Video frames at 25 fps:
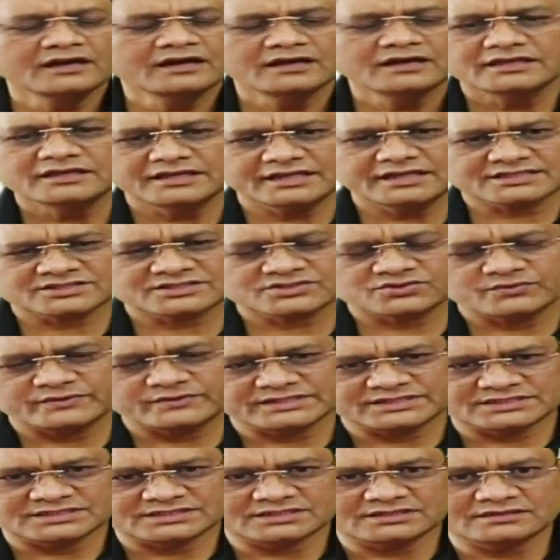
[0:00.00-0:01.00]
Next
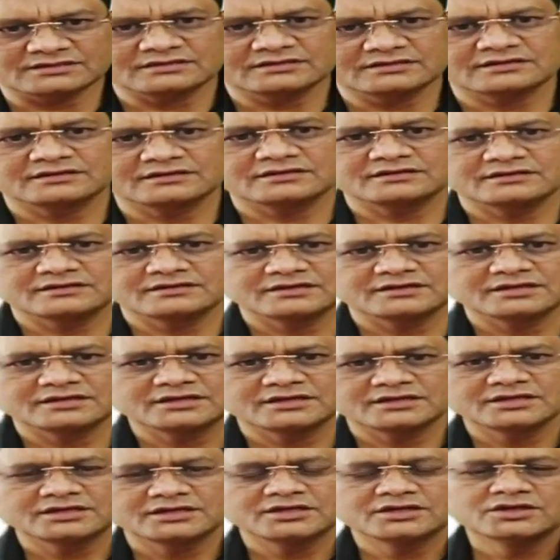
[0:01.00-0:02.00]
question.
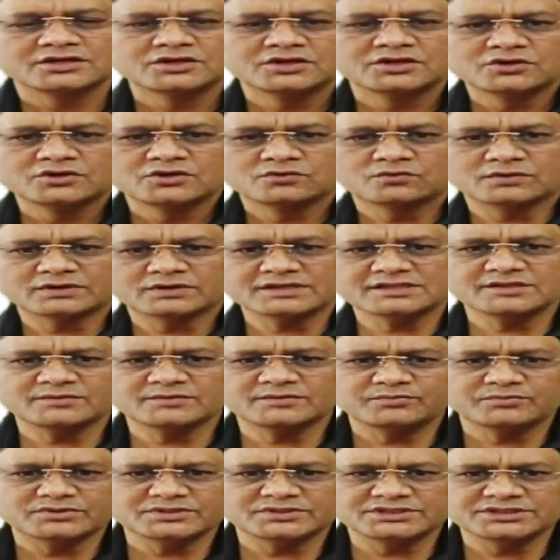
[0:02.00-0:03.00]
What is the
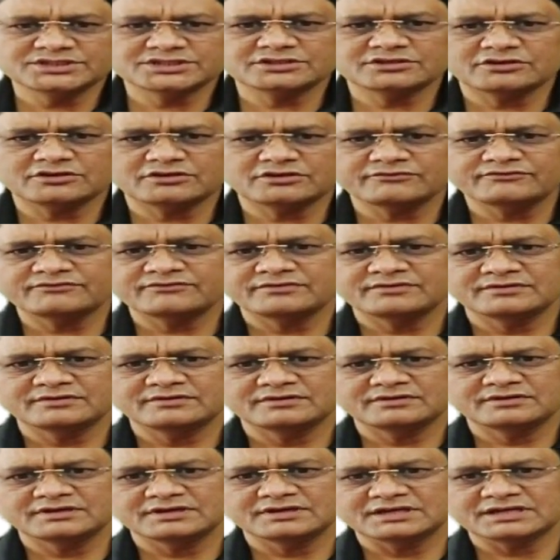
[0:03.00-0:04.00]
position of
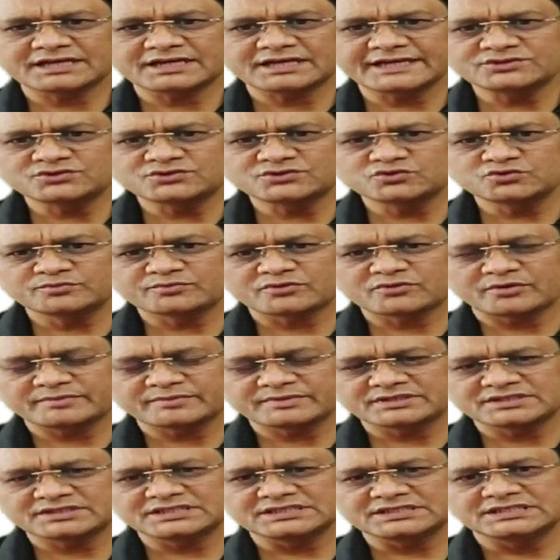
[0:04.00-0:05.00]
right to
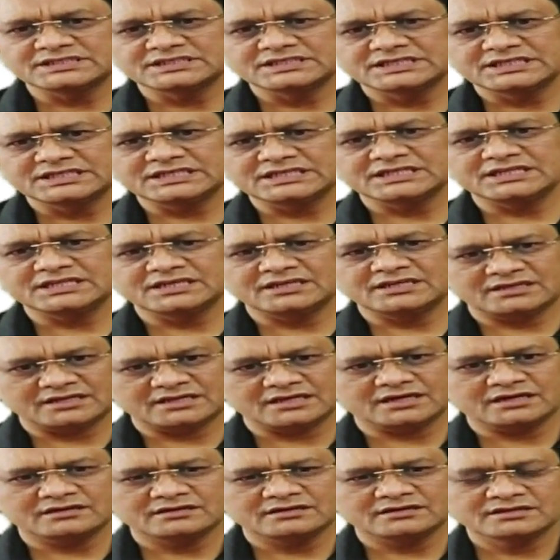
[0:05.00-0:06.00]
property in
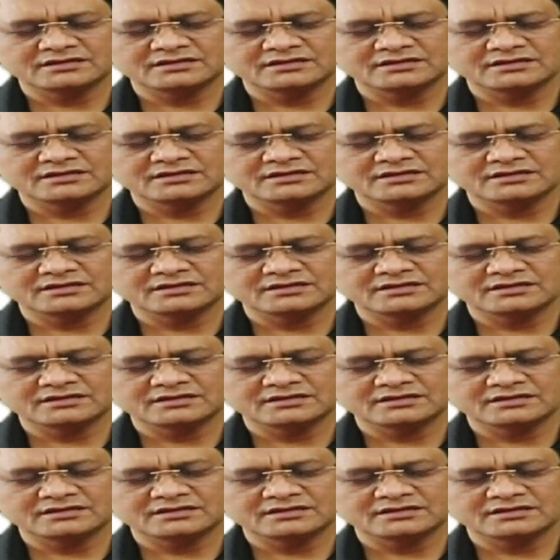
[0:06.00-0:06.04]
India?